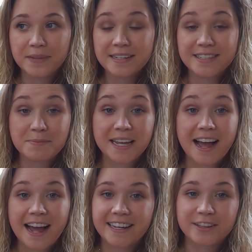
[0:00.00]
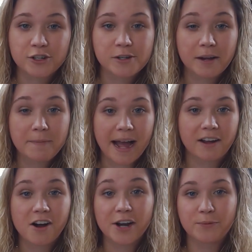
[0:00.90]
something I can look back
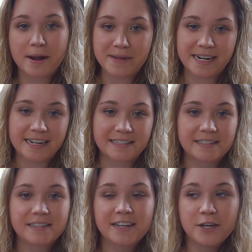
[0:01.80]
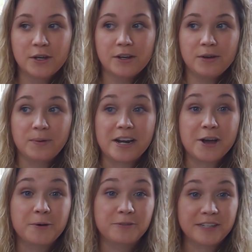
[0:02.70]
on, reminisce, when
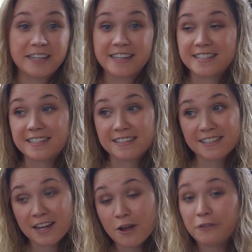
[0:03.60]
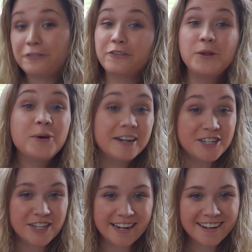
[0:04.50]
hopefully this is
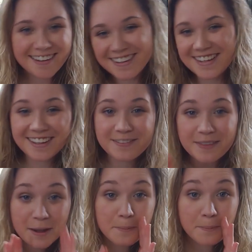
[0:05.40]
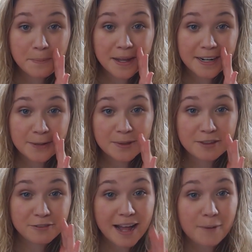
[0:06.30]
flourishing. Punny with the
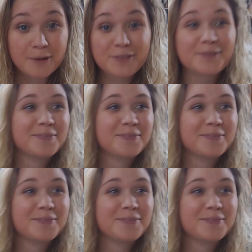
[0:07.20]
flowers.